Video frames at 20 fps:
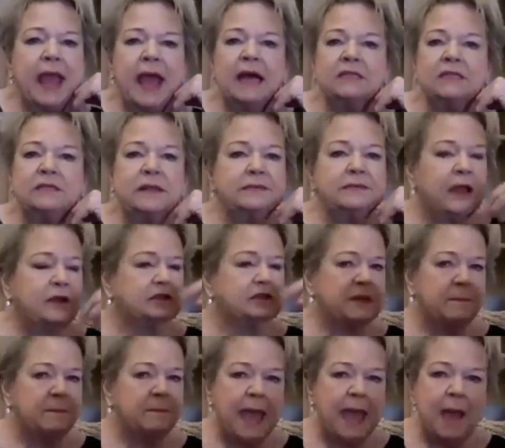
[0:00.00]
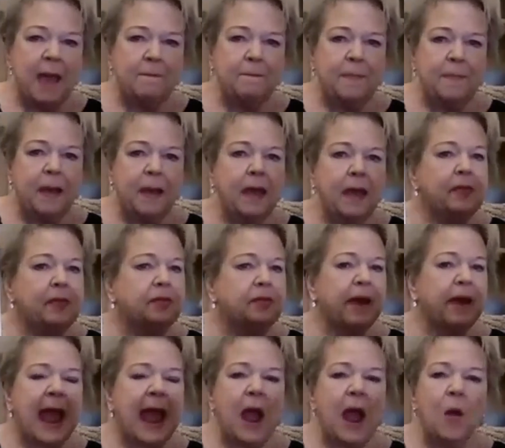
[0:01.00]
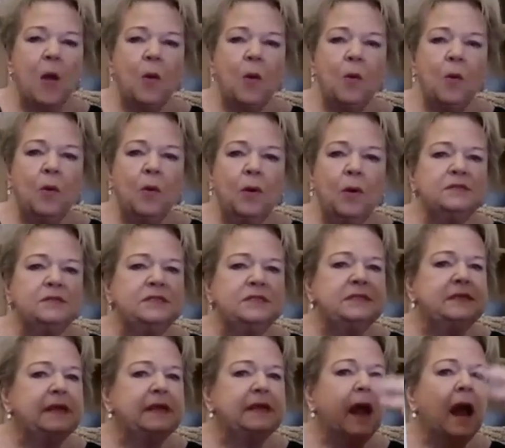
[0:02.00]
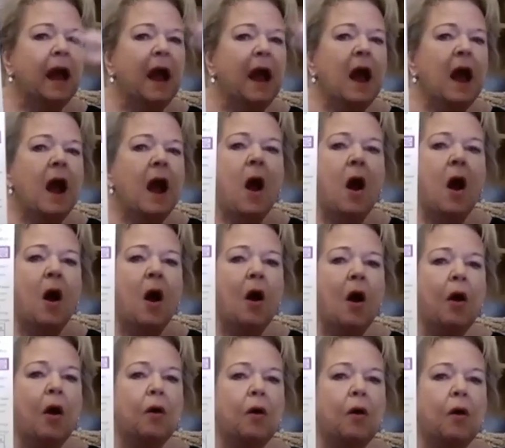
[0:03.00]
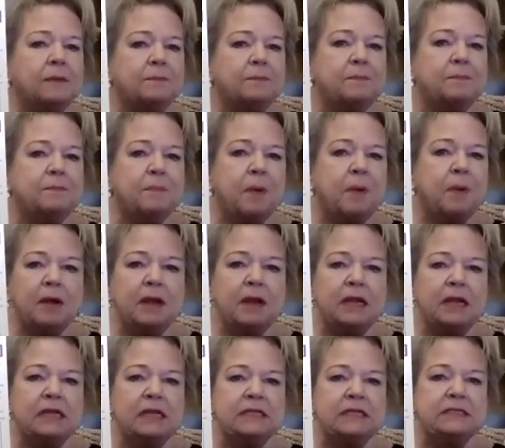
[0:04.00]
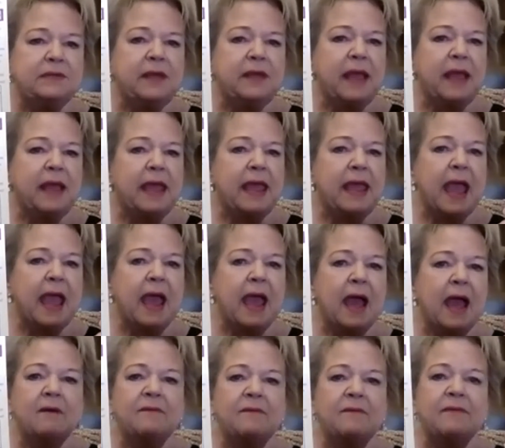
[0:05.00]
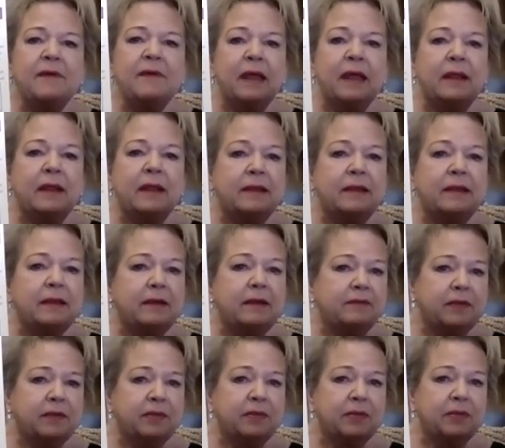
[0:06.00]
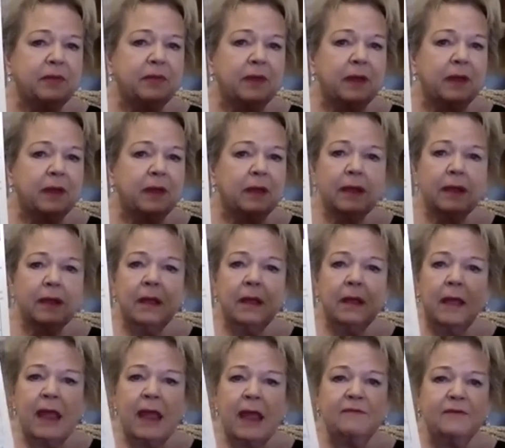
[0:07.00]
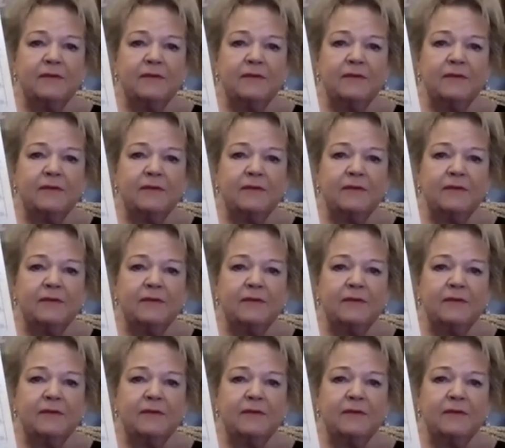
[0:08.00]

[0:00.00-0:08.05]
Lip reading: there's a map, their hours, all the parties that they have, and everything. Everything's right there. I know exactly what kind of